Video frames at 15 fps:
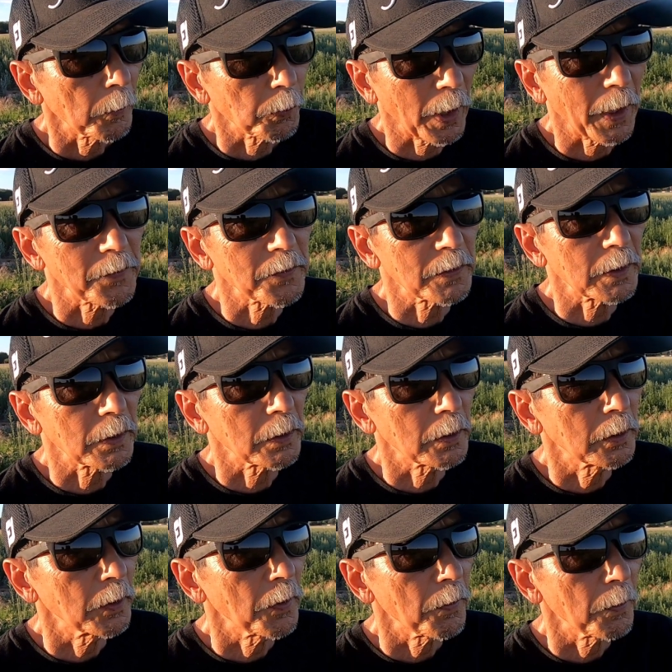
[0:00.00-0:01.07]

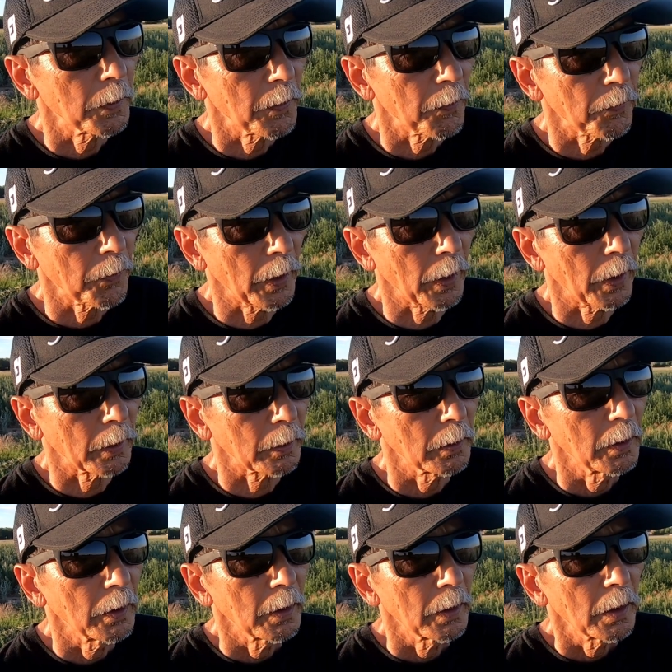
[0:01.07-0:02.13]
plastic thing
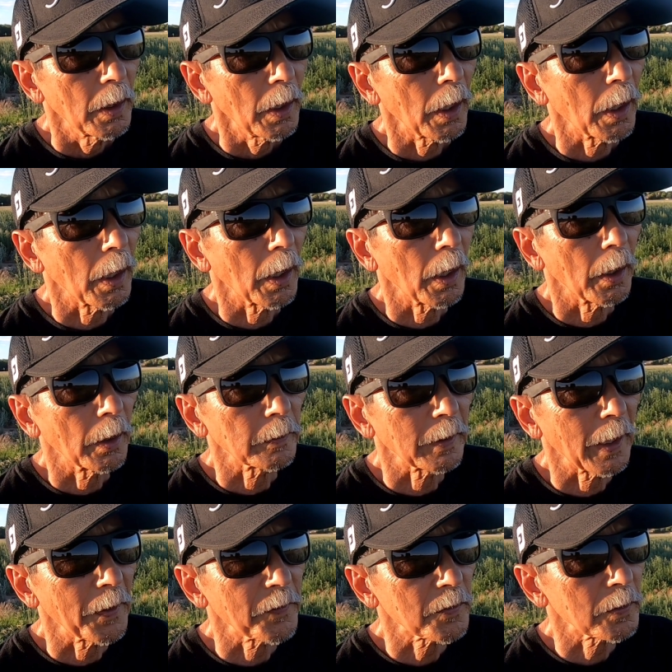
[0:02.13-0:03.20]
uh,
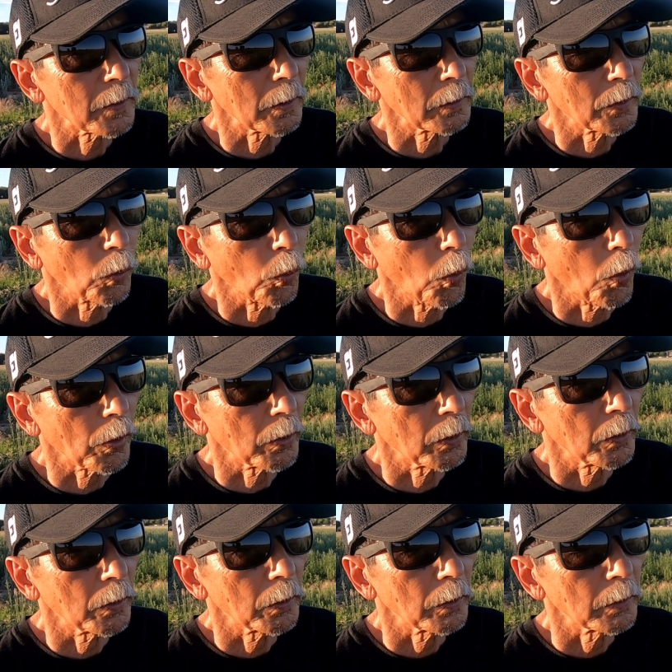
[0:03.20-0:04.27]
that the
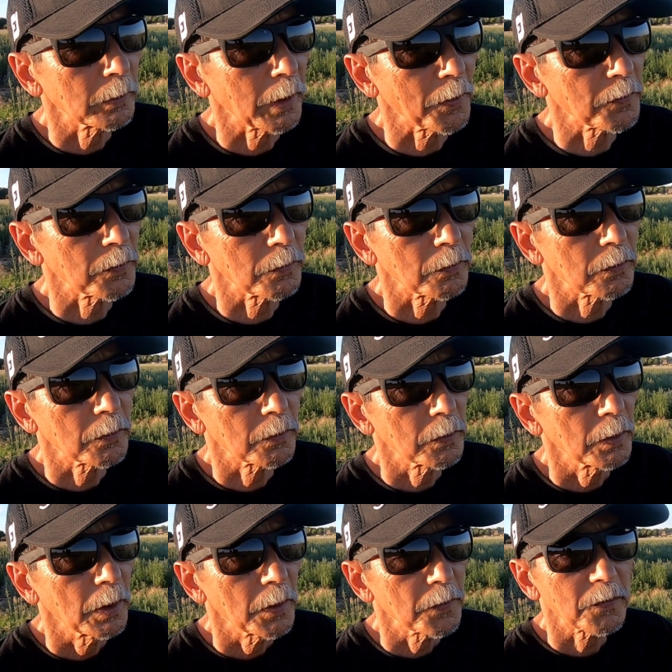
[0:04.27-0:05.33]
water doesn't
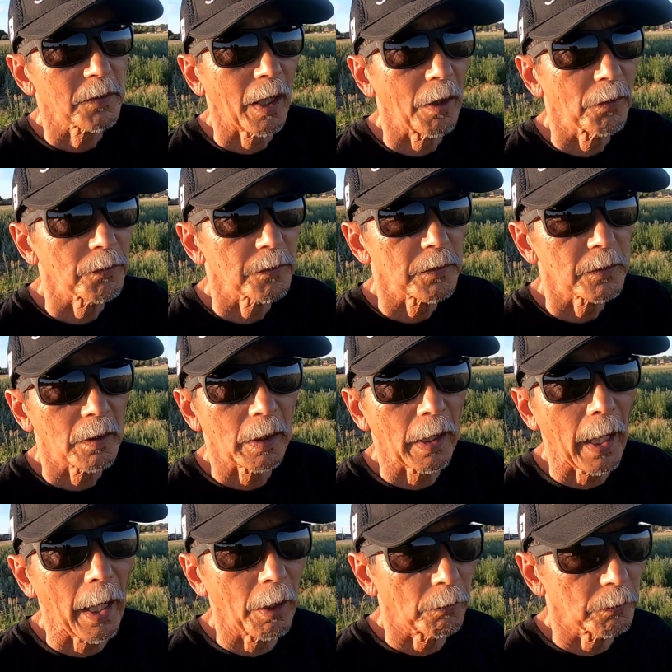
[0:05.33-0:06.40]
sound
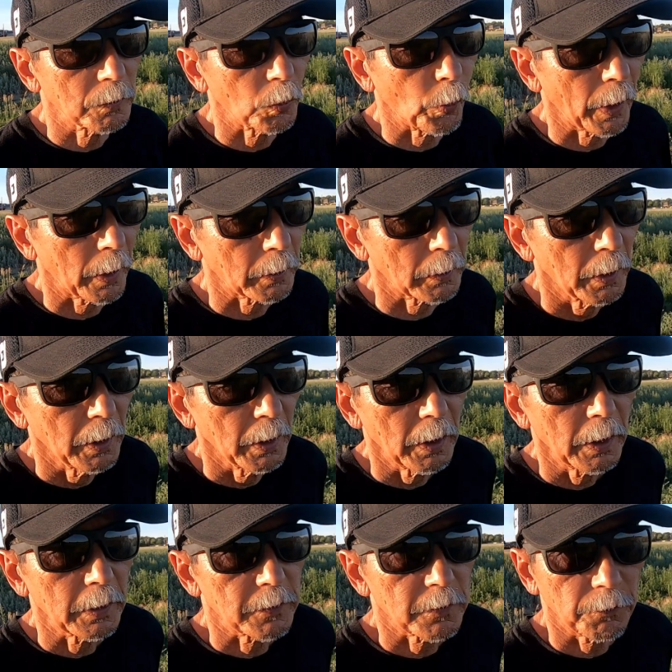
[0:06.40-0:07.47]
loud when
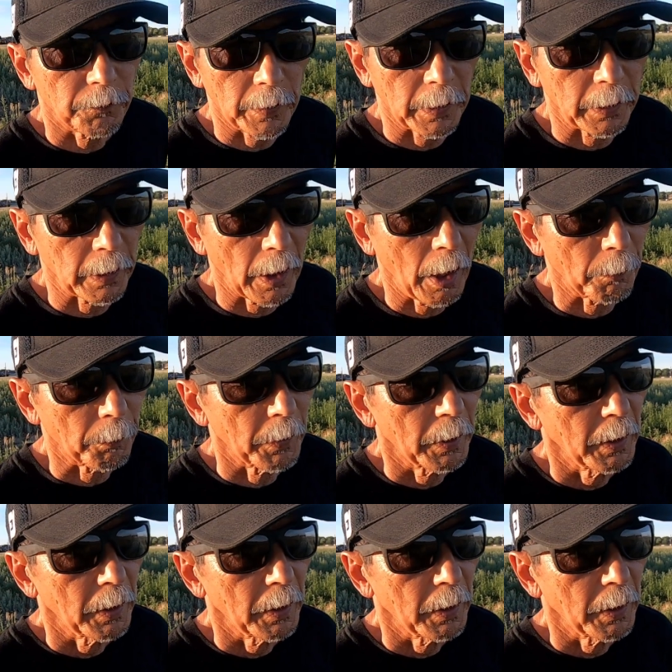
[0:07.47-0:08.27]
it's filling up.